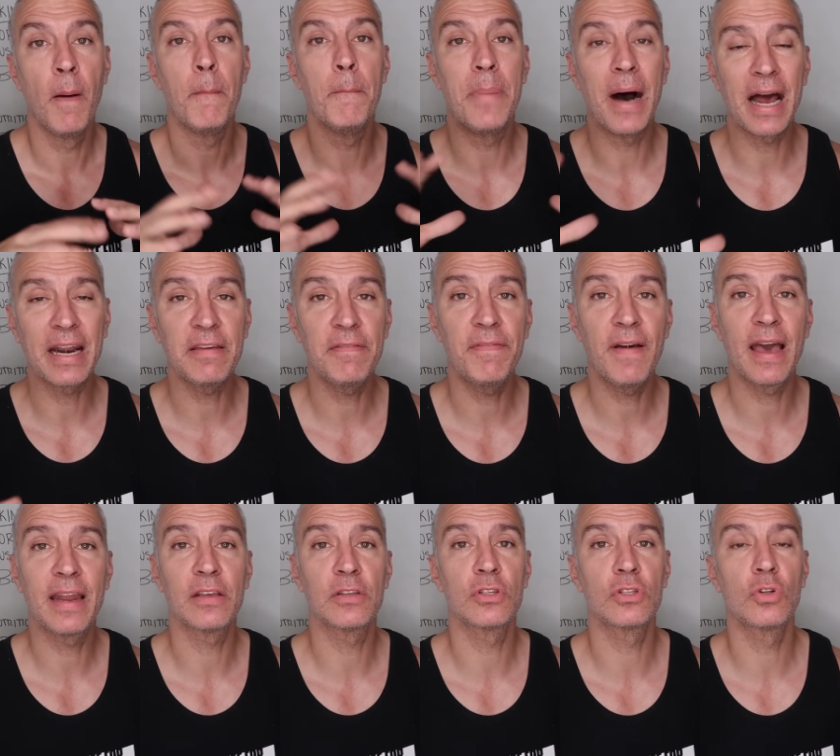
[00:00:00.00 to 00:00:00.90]
Body
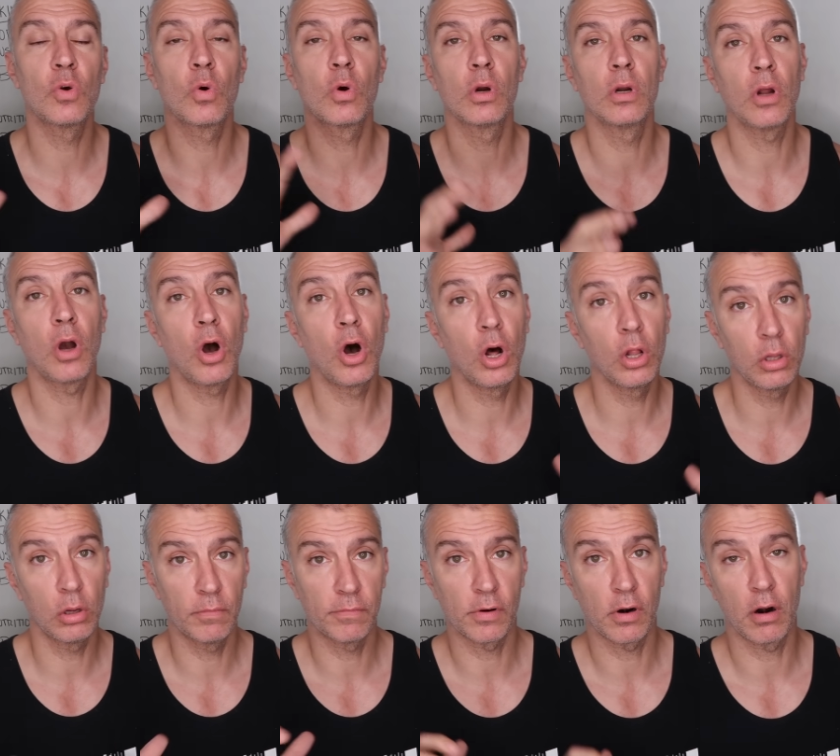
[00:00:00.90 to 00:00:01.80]
fat is stored
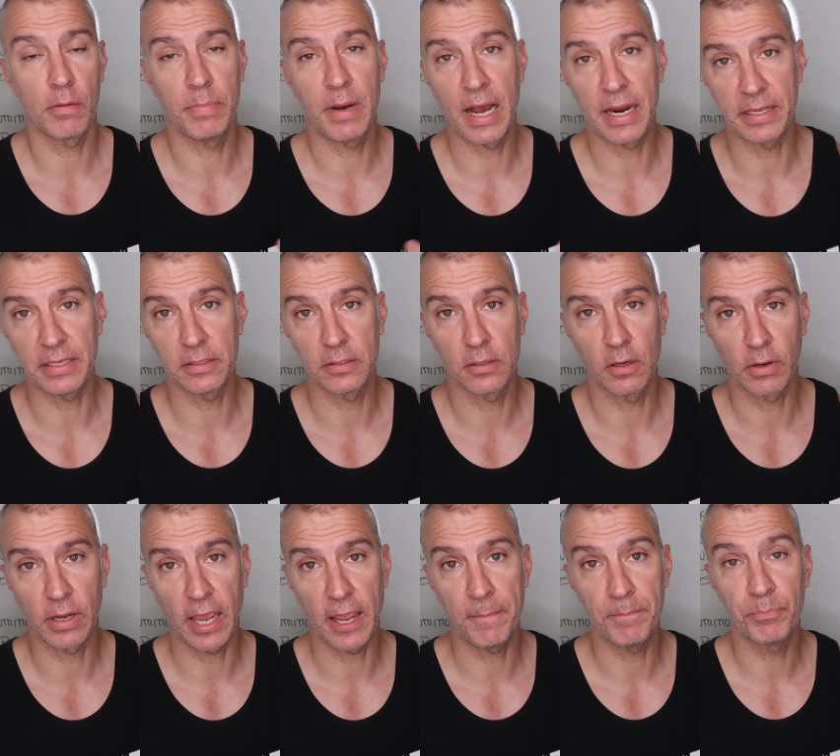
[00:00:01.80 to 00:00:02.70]
all over our bodies,
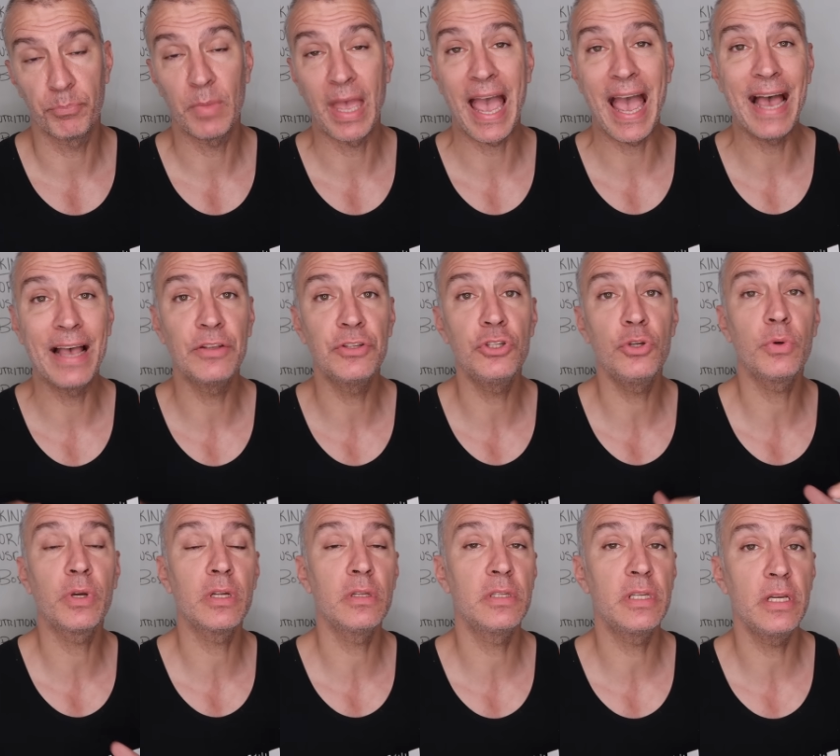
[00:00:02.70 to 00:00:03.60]
okay? As you
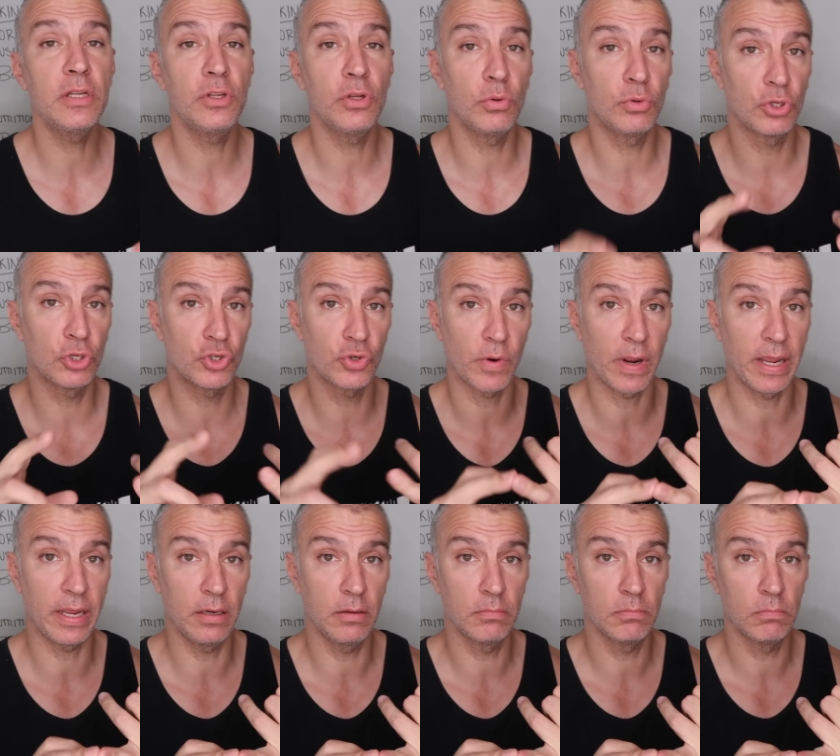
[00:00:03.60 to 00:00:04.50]
continue to
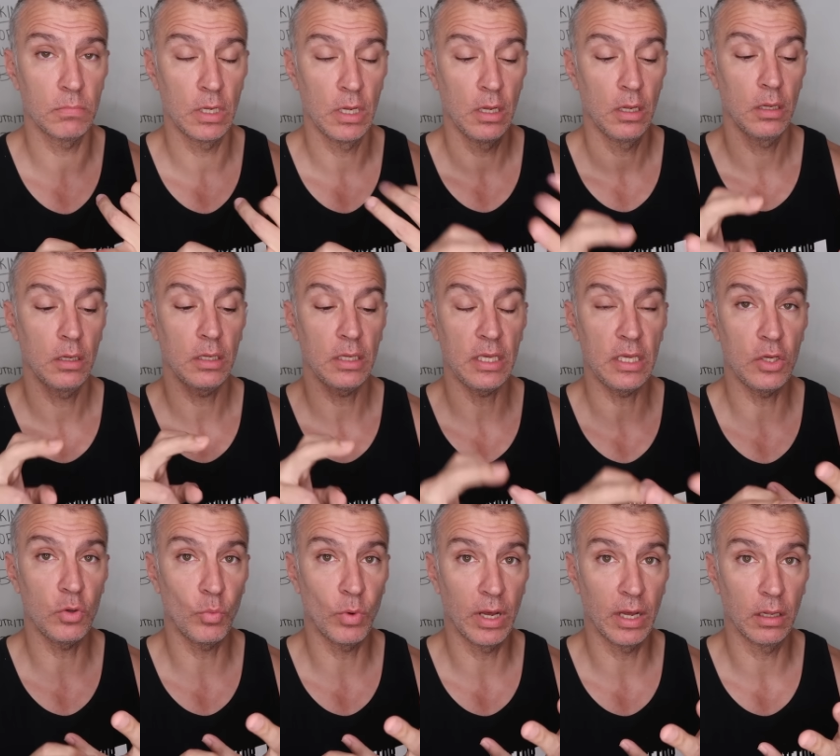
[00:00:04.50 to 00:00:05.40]
train,
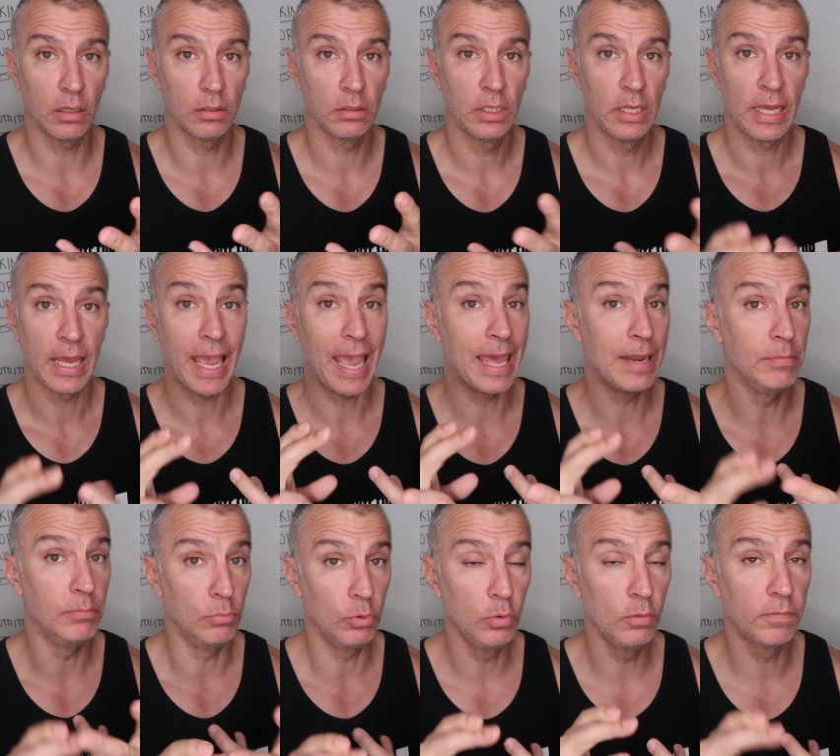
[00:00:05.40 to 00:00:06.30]
eat well,
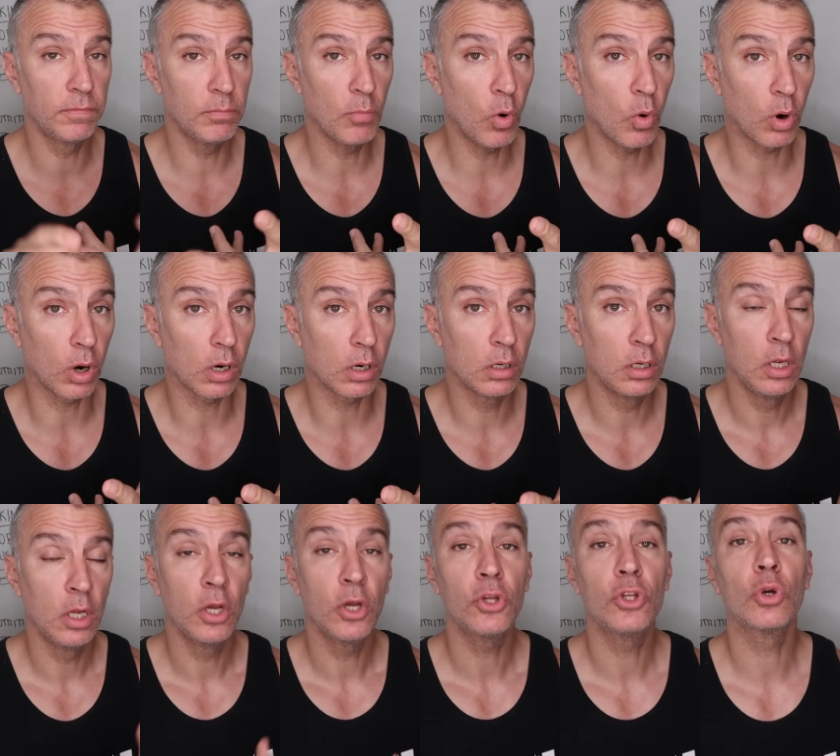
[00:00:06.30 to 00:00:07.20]
and move more,
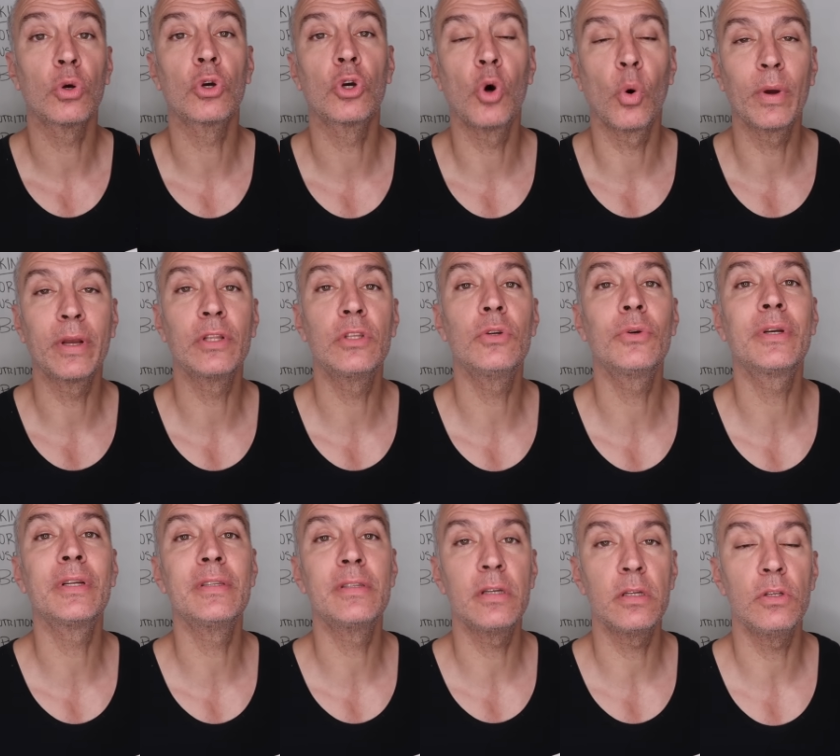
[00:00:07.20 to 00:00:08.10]
you're going to
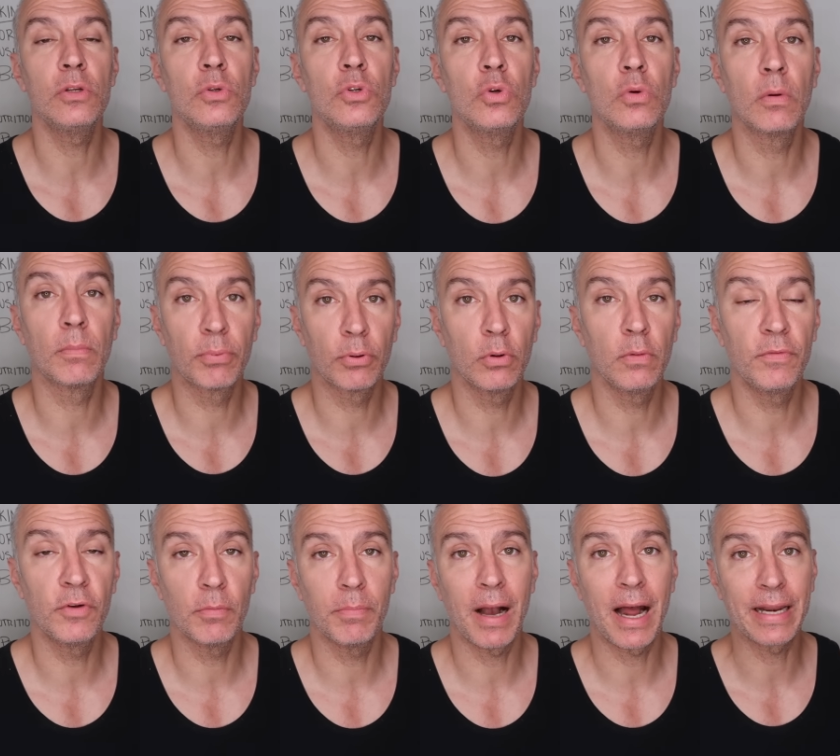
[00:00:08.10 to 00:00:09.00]
continue to
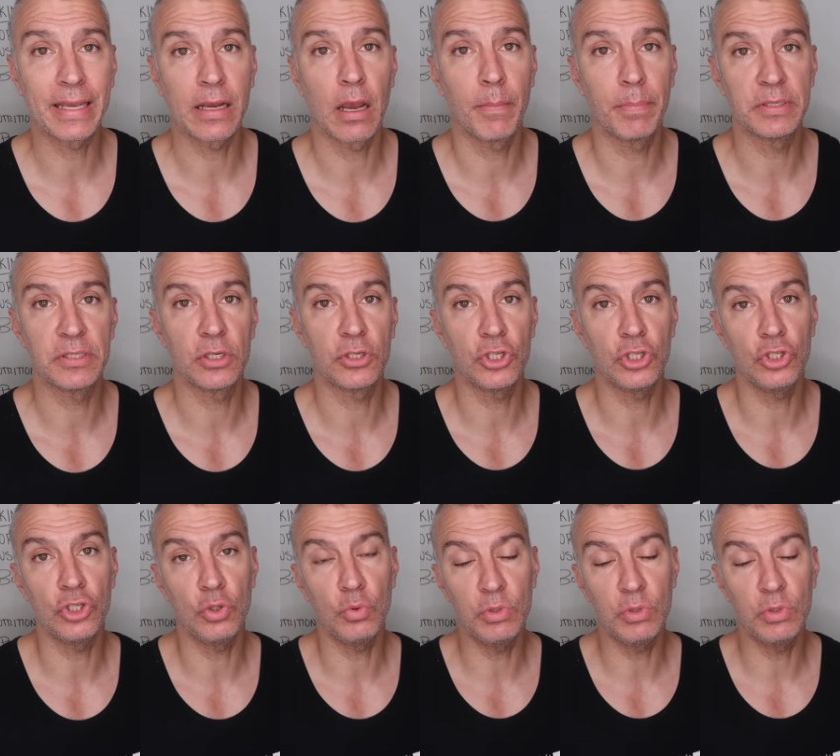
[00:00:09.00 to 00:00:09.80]
improve your body composition.